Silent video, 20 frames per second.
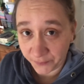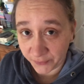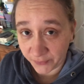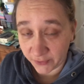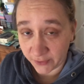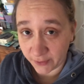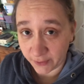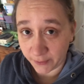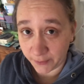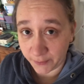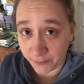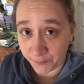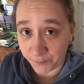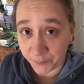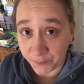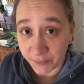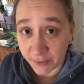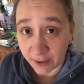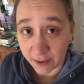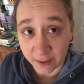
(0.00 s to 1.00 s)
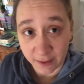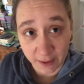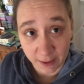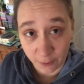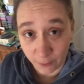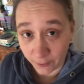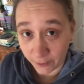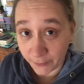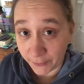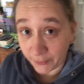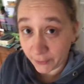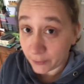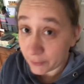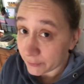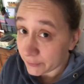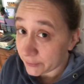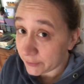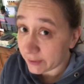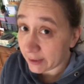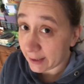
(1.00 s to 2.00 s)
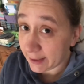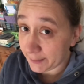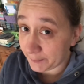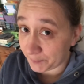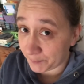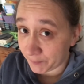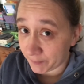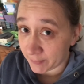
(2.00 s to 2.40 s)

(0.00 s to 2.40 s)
So a lot going on today.